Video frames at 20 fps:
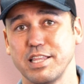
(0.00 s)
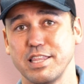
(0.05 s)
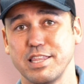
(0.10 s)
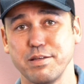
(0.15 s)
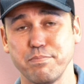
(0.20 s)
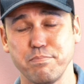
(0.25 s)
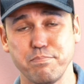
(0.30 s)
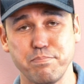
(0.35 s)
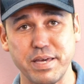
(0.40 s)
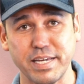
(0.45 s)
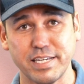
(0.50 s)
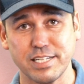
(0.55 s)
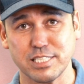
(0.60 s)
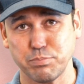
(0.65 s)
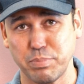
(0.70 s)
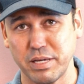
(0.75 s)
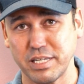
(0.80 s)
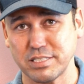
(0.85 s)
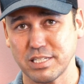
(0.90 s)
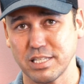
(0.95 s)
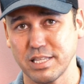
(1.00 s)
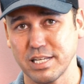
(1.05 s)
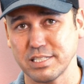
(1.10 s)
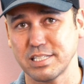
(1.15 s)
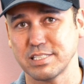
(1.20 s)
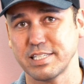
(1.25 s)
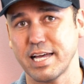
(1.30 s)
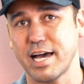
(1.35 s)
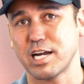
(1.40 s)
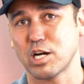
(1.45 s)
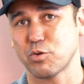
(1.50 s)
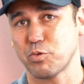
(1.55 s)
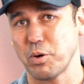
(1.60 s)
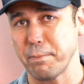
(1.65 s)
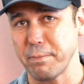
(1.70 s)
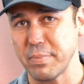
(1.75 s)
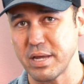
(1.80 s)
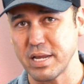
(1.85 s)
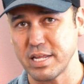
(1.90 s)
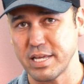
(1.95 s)
The biggest piece of this is how to
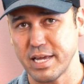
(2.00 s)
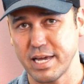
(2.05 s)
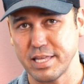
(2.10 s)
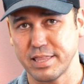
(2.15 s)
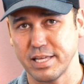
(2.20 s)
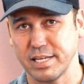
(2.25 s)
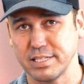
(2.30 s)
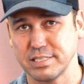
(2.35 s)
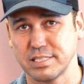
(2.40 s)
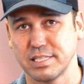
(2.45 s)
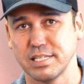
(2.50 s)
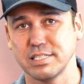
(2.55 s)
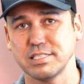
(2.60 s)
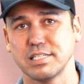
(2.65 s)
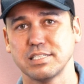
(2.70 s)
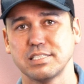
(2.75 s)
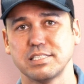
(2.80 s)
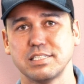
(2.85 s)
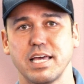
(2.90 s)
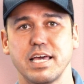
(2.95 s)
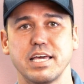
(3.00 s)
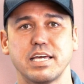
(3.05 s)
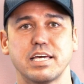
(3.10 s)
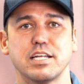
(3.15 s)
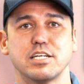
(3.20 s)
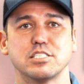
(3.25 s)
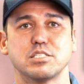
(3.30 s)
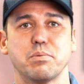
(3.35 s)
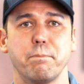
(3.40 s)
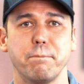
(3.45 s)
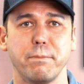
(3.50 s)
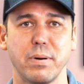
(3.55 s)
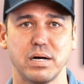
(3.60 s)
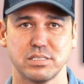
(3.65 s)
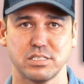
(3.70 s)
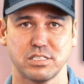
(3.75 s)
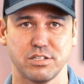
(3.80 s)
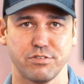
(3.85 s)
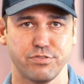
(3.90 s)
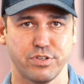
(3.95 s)
remediate this. This has taken us
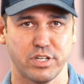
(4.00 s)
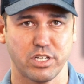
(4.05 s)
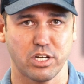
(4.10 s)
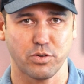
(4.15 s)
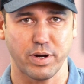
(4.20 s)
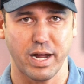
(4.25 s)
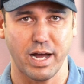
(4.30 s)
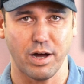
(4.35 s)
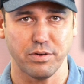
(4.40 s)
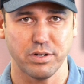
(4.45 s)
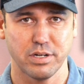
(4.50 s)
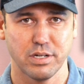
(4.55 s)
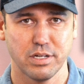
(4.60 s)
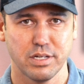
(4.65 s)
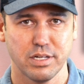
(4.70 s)
months to figure out.